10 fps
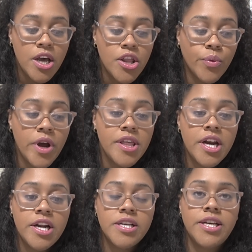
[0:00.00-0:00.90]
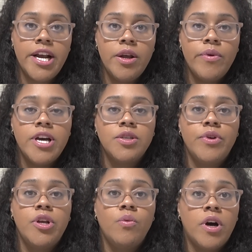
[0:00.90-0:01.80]
the way that it is anyways, when
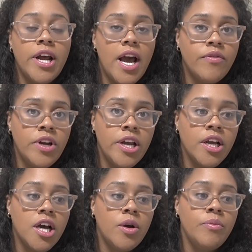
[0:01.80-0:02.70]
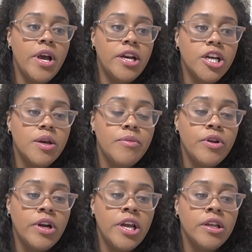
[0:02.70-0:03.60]
you want to have an income in a
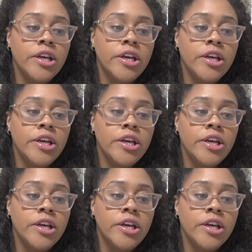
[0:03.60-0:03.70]
community,